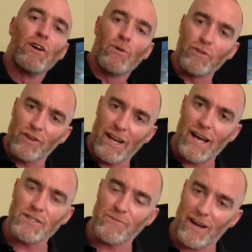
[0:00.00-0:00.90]
which
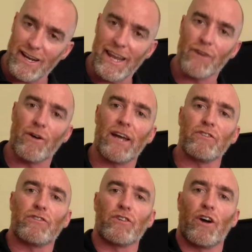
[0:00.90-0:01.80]
allows for our leg
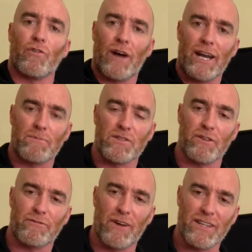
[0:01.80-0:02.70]
range to go right up to the
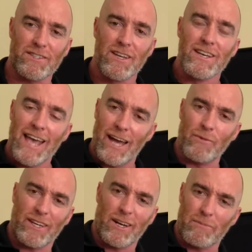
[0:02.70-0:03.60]
front, and
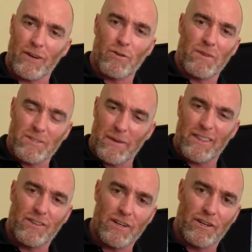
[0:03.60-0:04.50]
we get almost
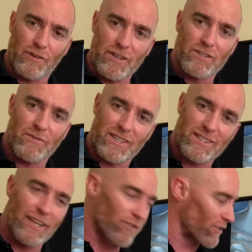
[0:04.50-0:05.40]
about 30 degrees of
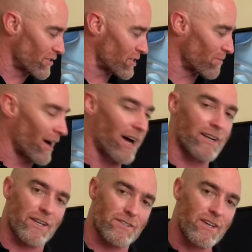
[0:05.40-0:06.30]
extension just
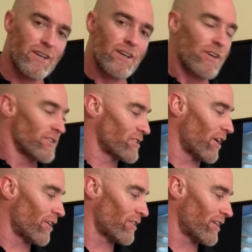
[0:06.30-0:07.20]
behind us.
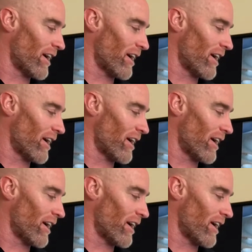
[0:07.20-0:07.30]
So